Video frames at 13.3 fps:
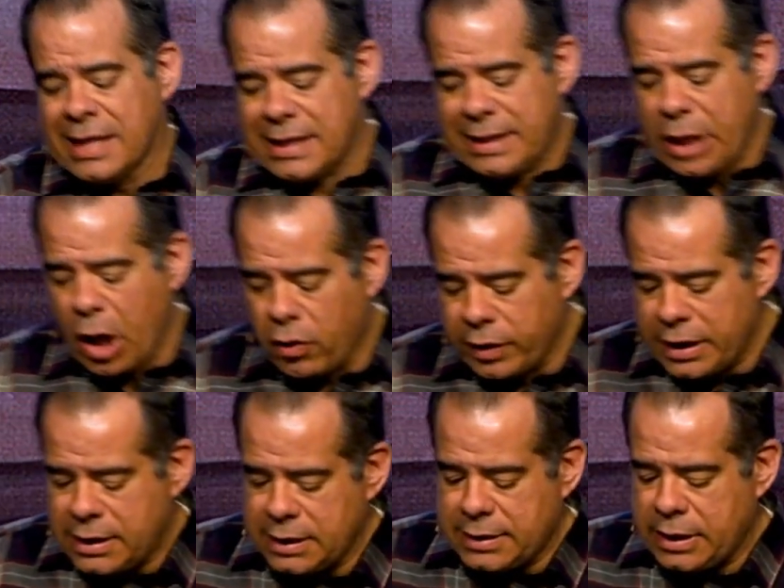that they
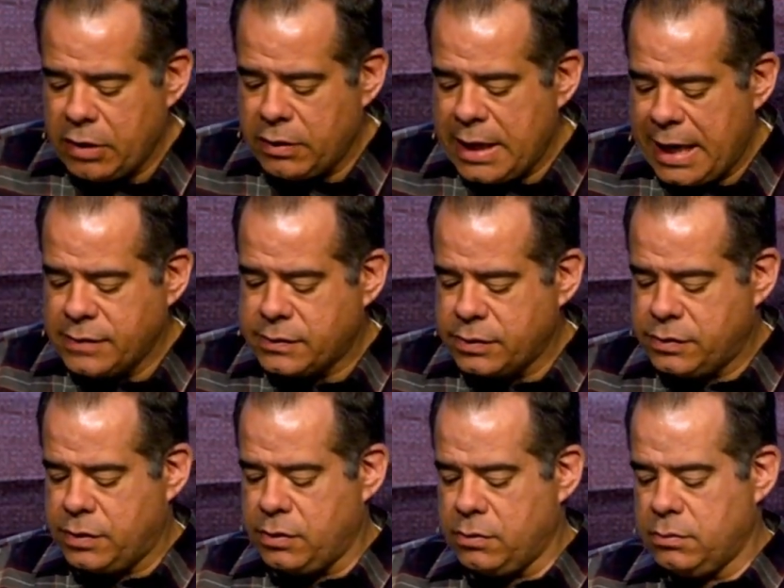already think they know the answer
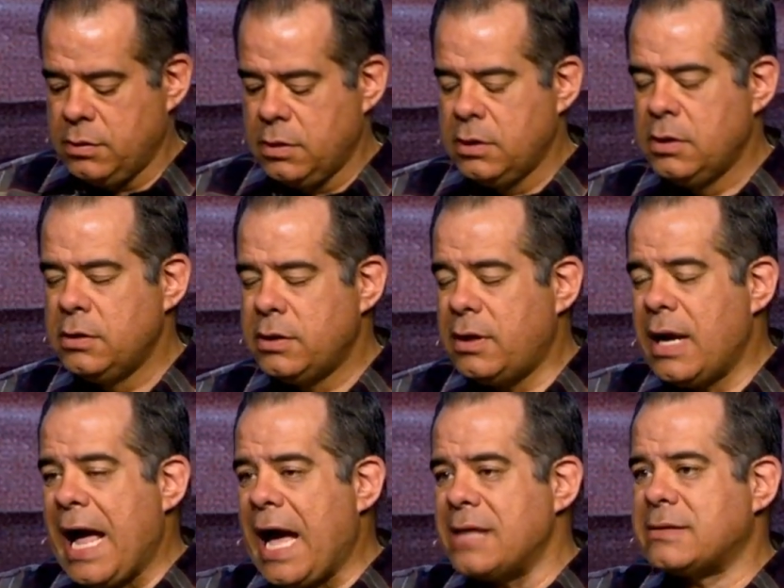to. They're
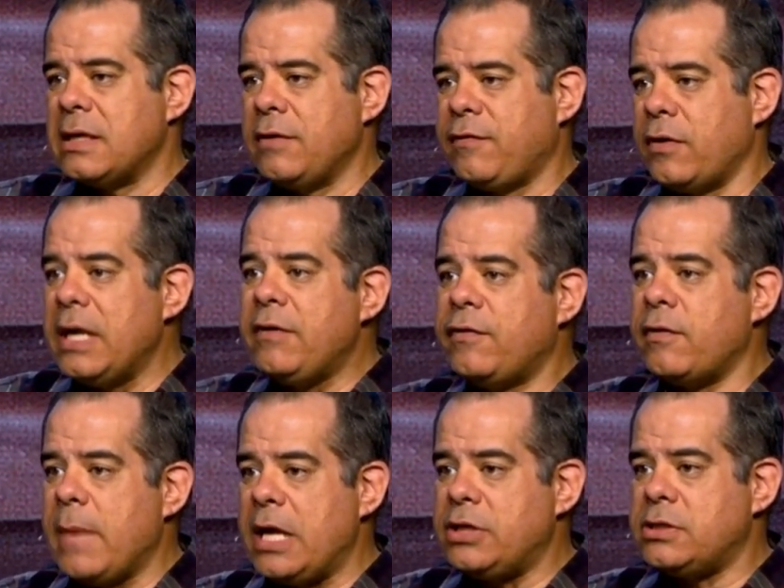not asking for
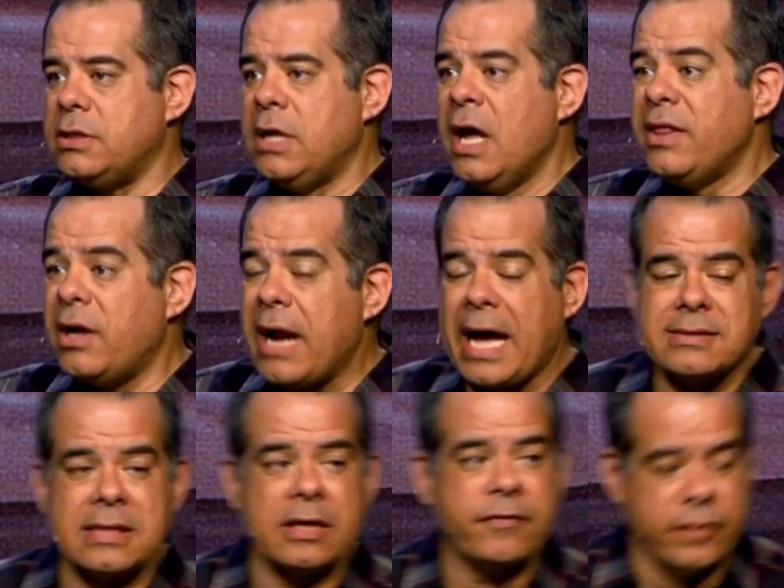information, they're
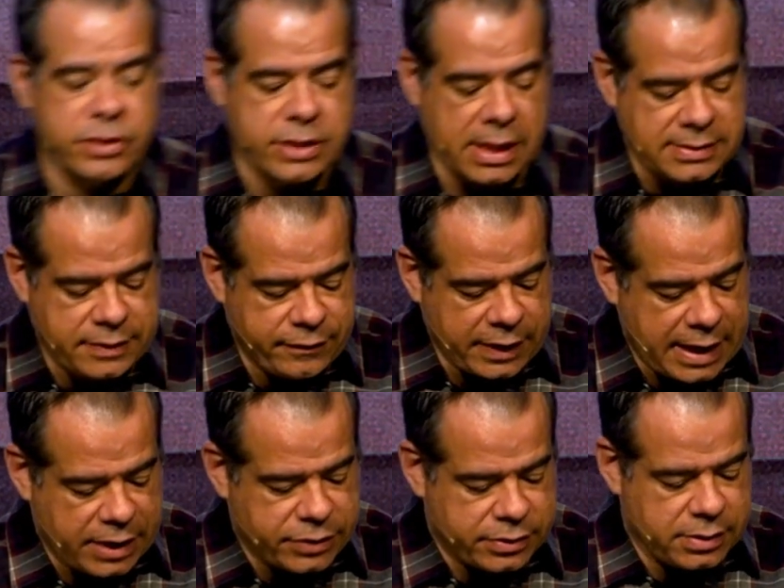asking for
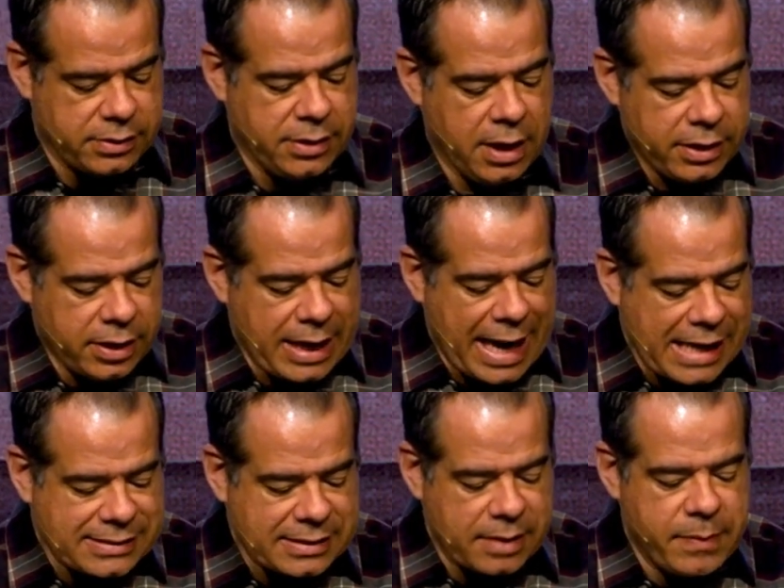justification. They're
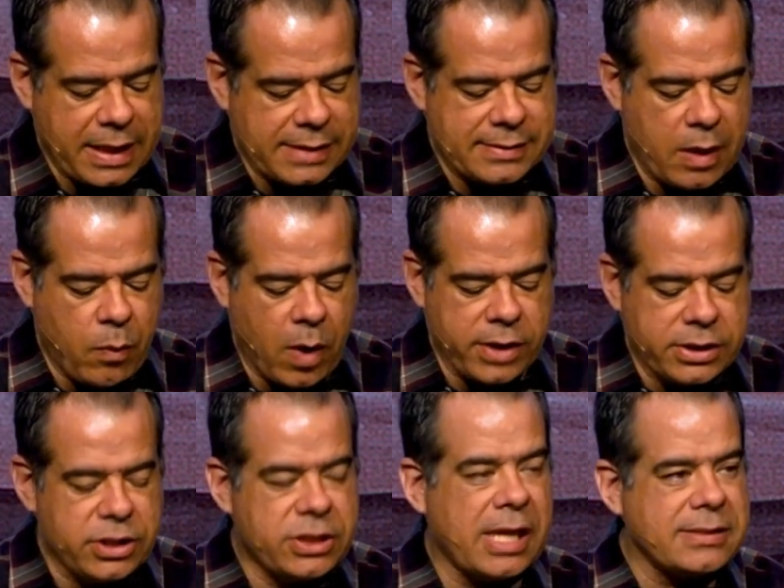asking because they want
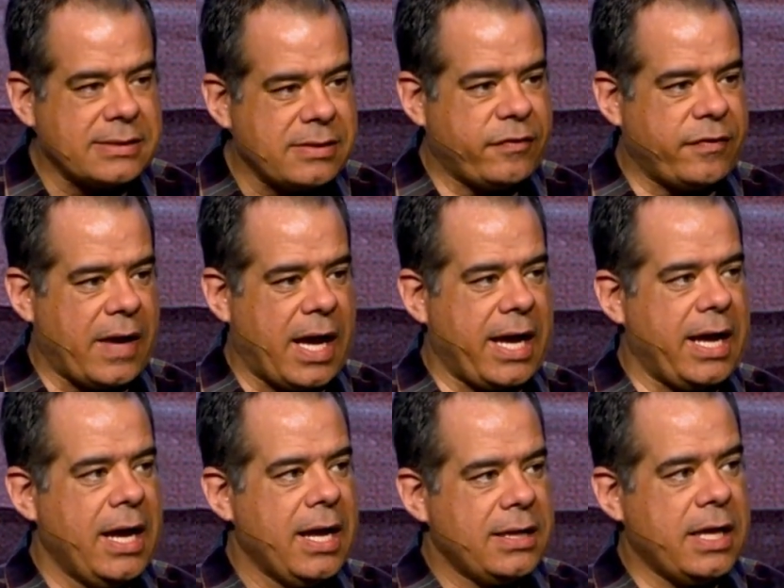to justify
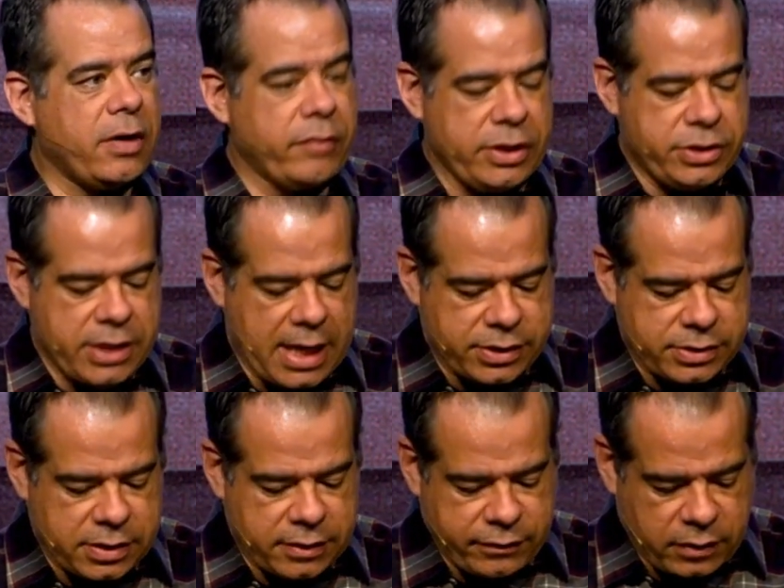their
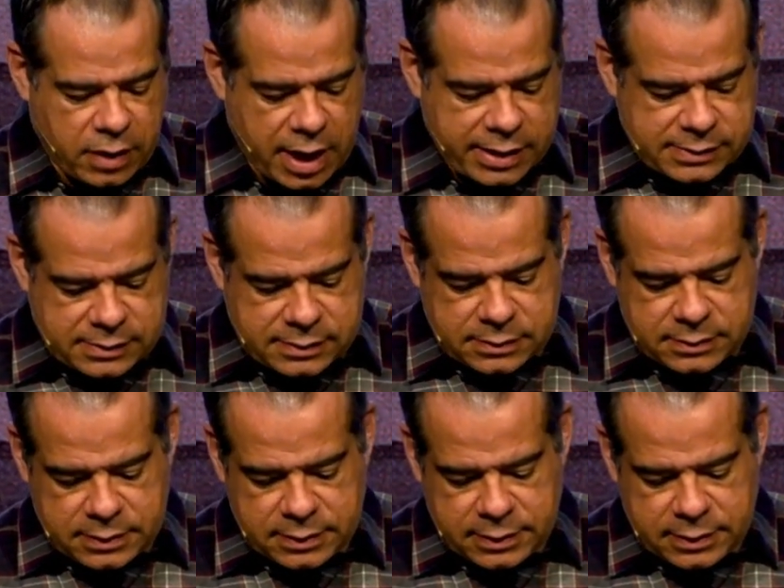rejection of Christ.